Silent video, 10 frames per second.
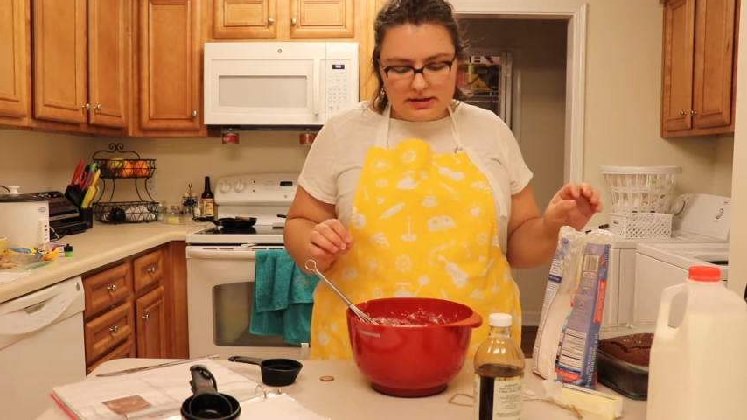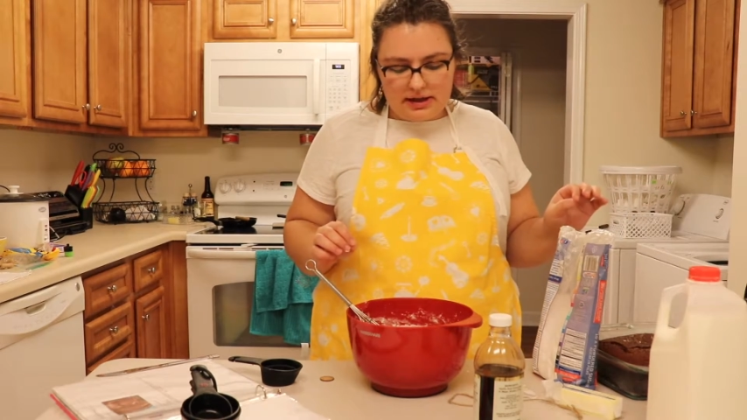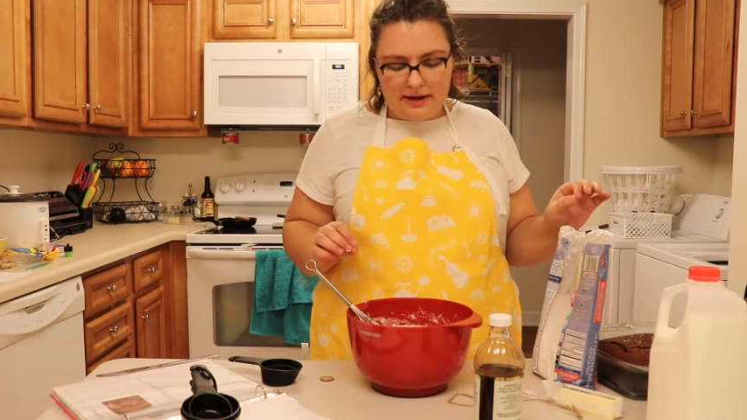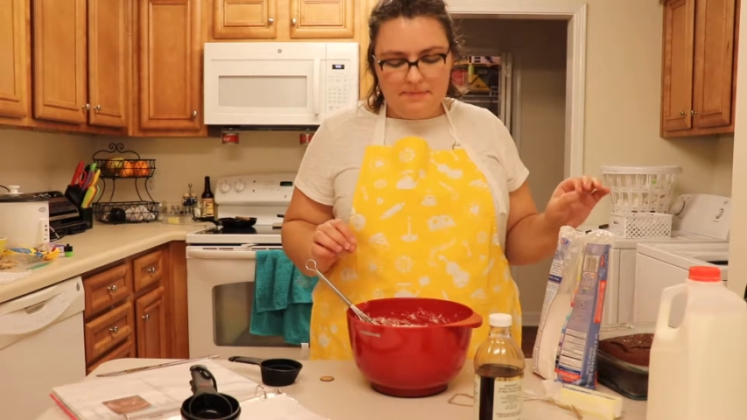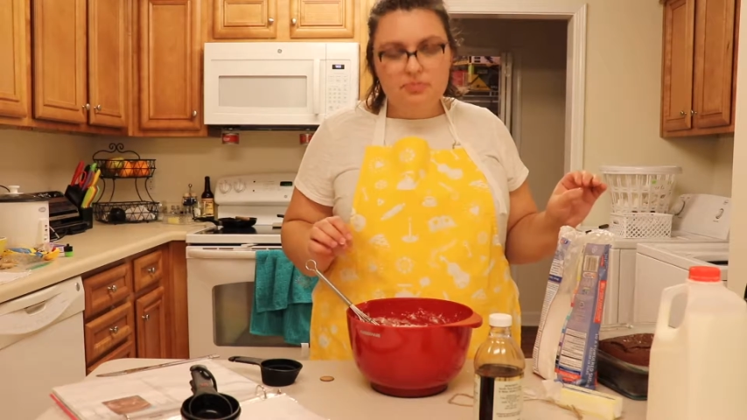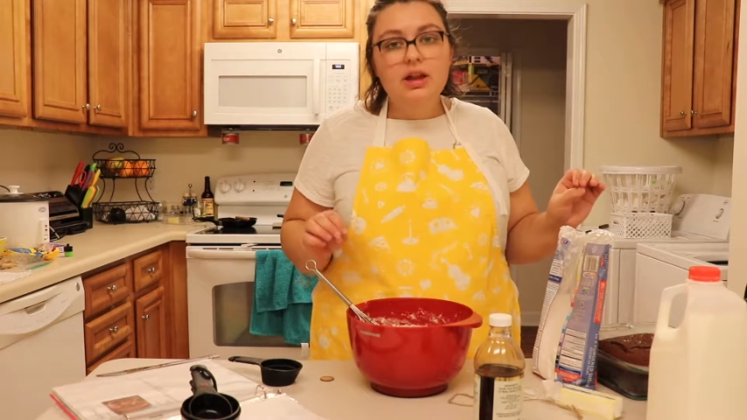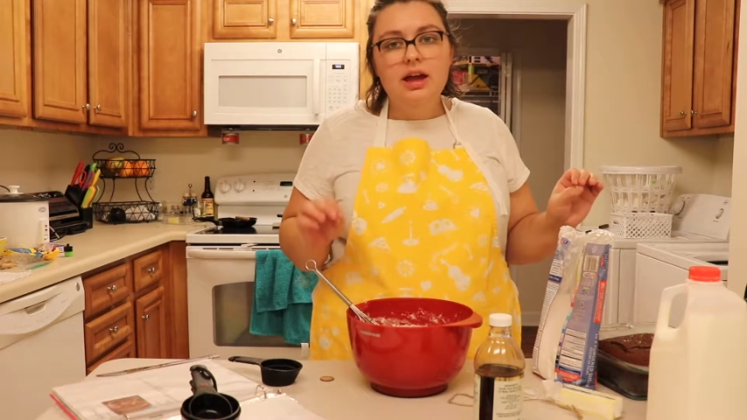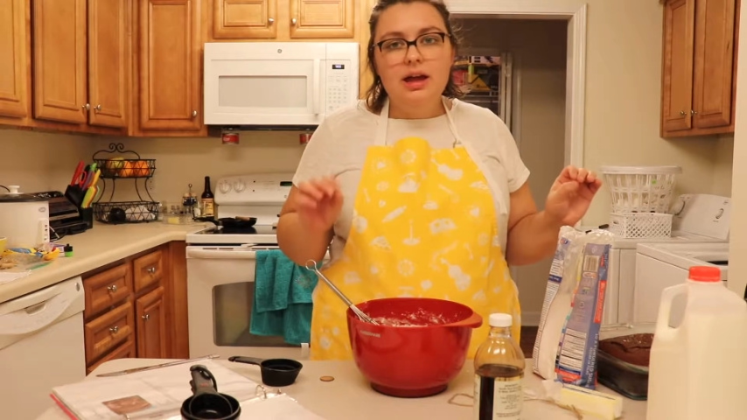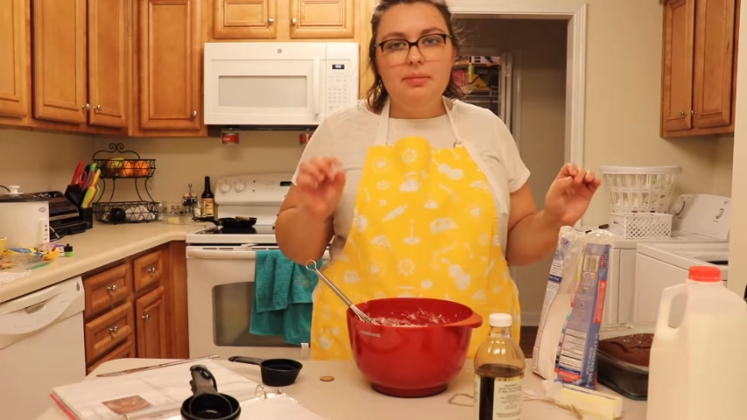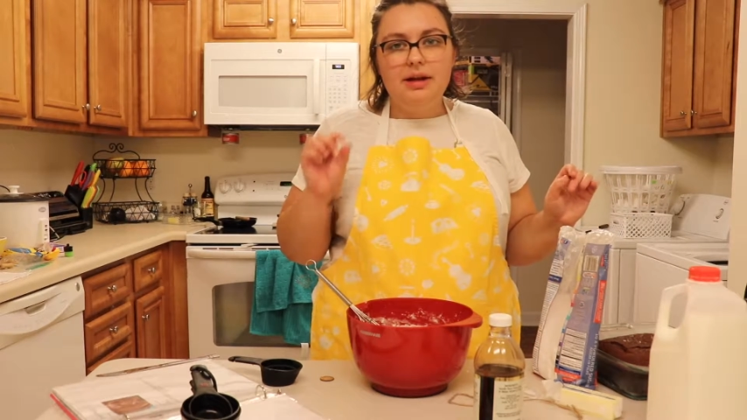see.
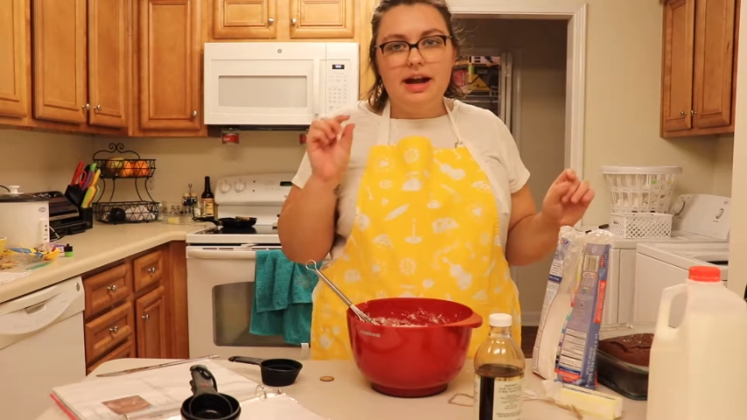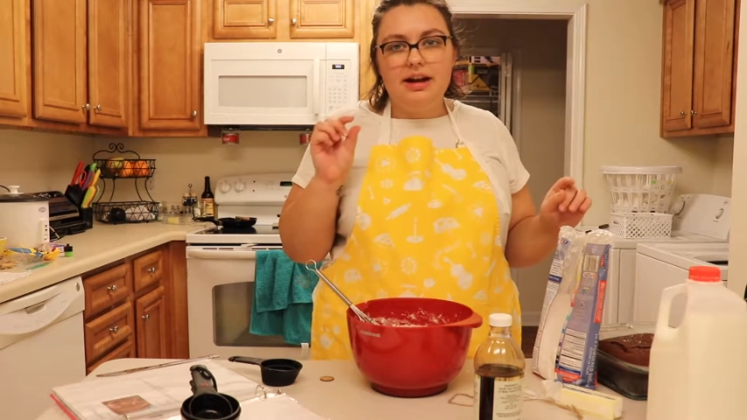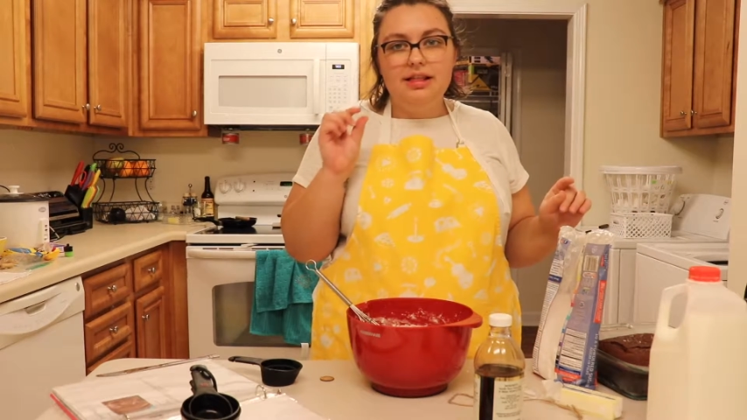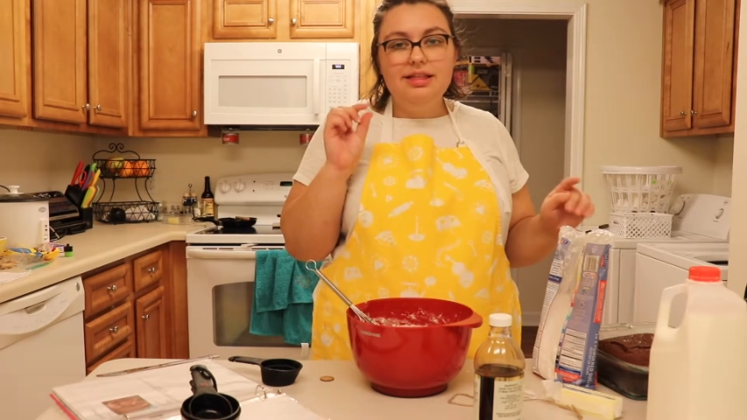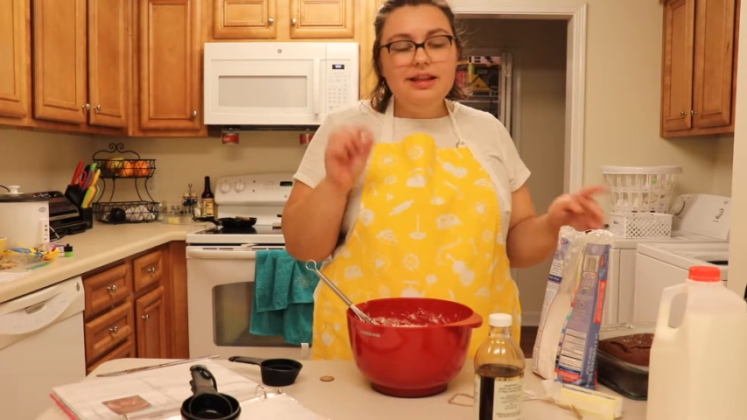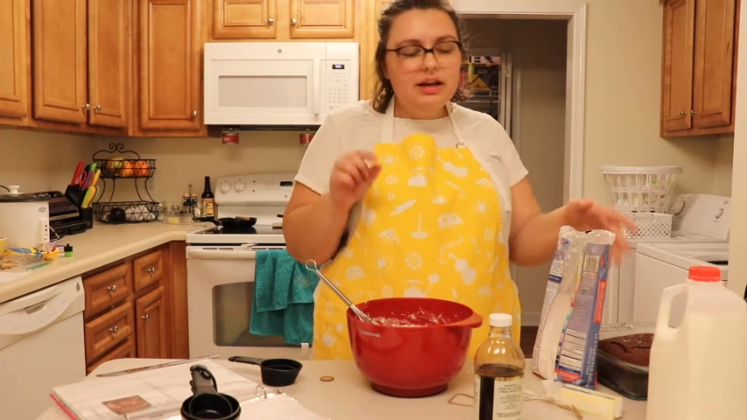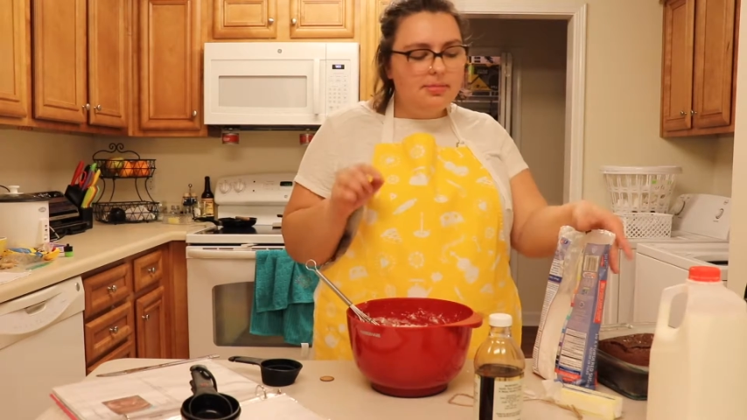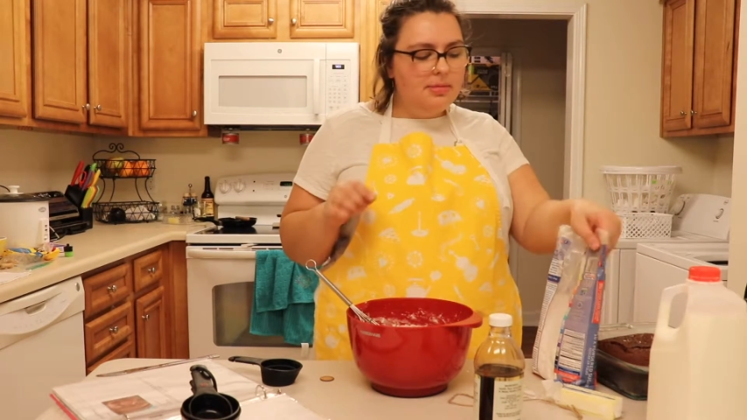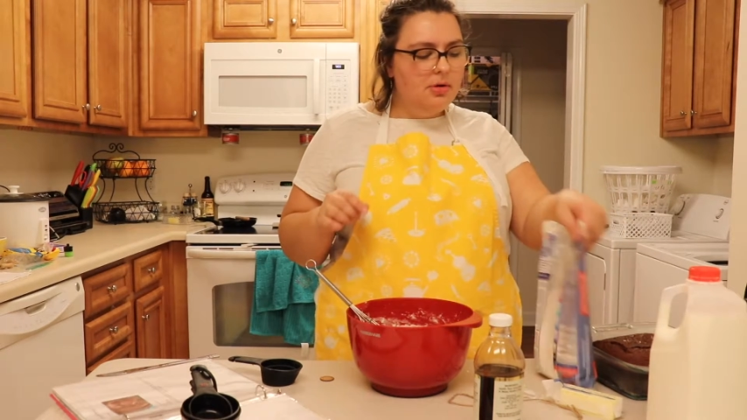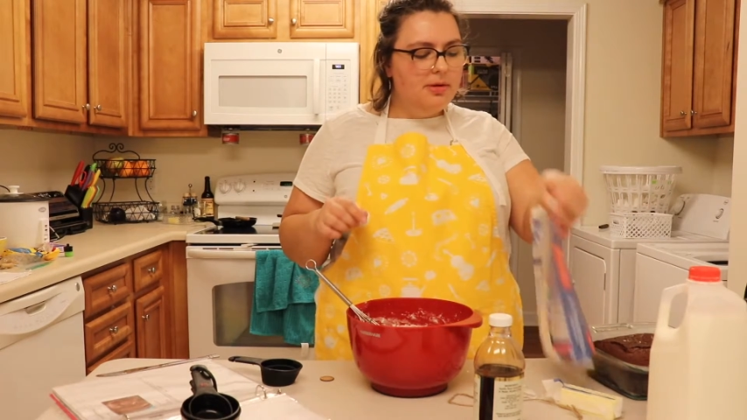Might add a little
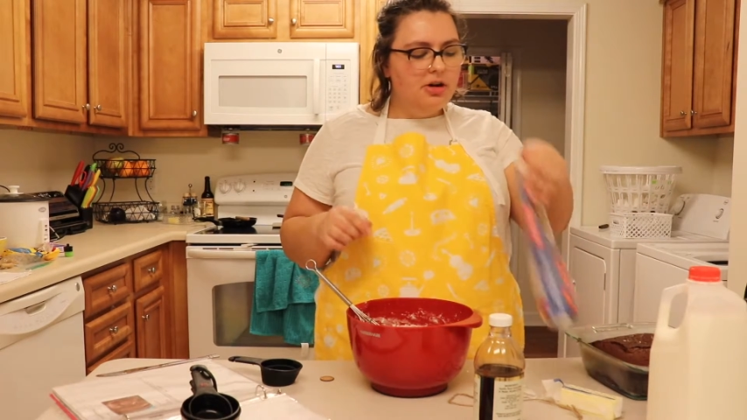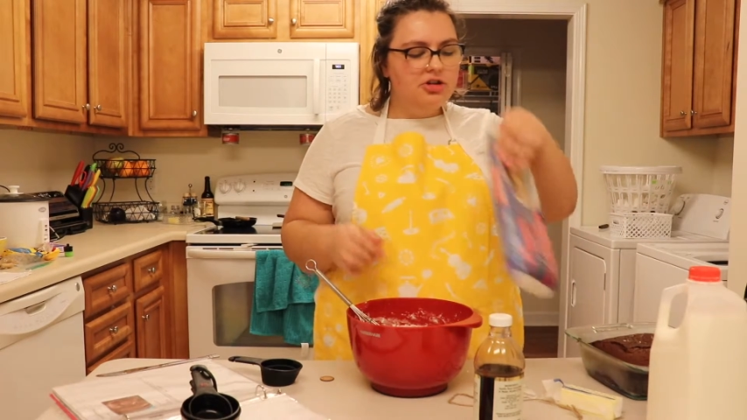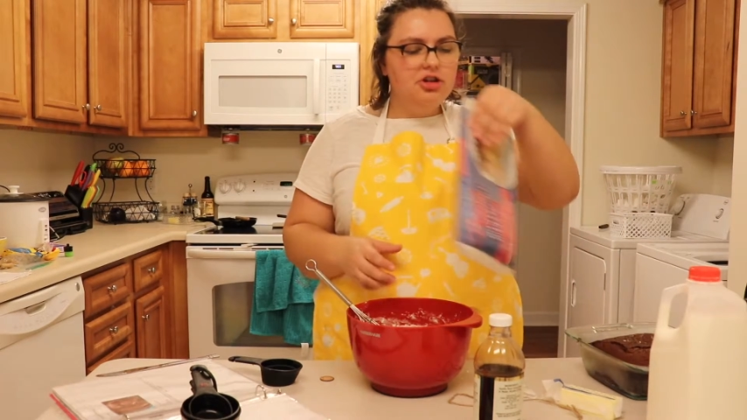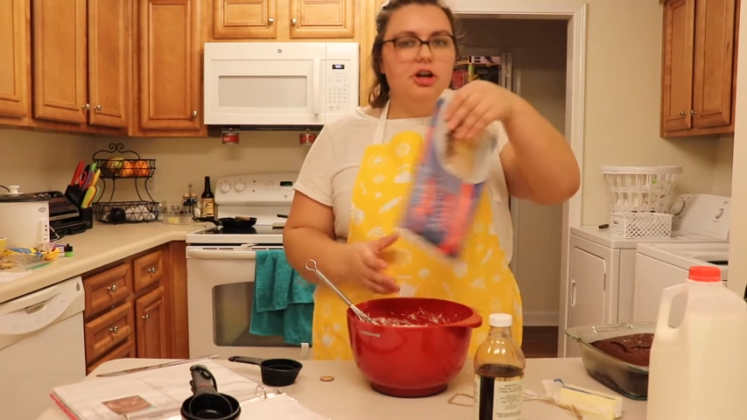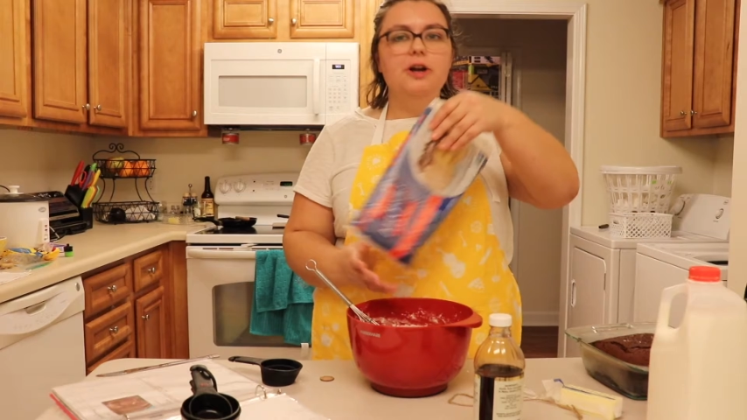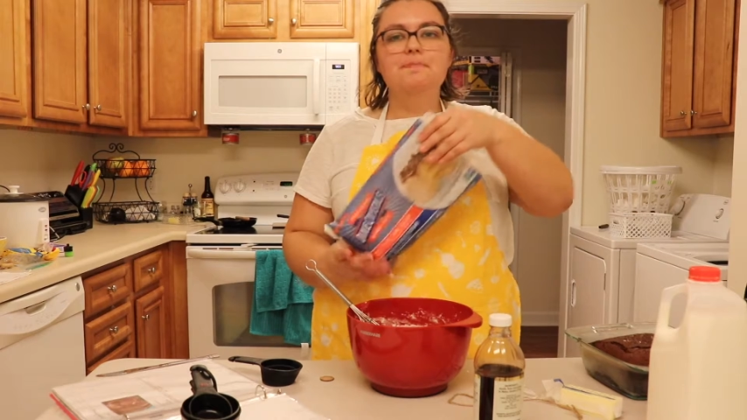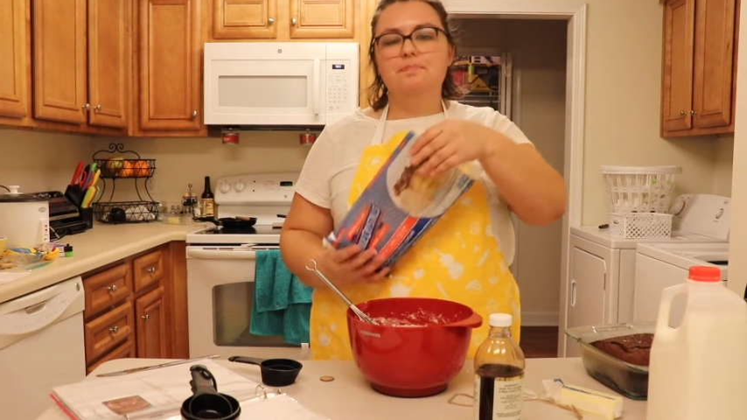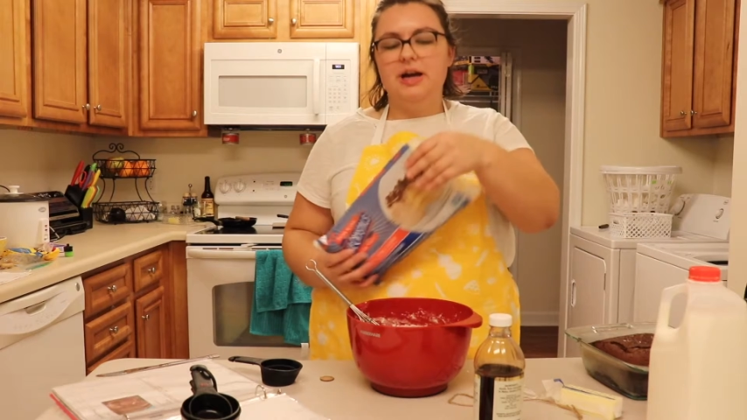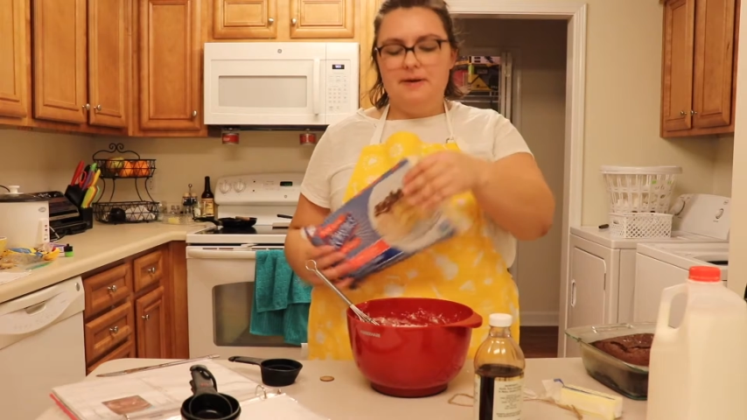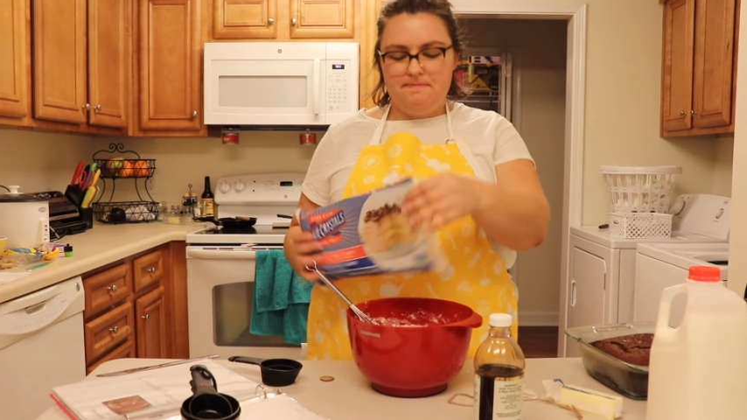bit more powdered sugar,
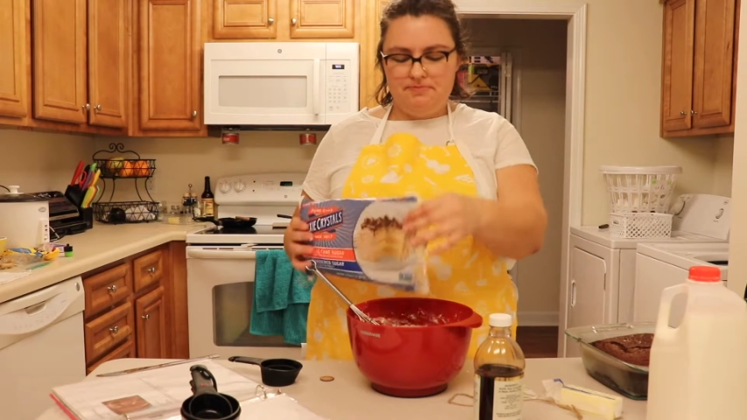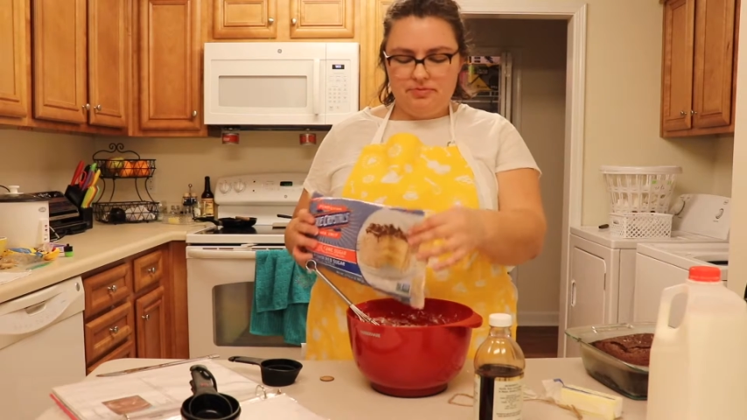but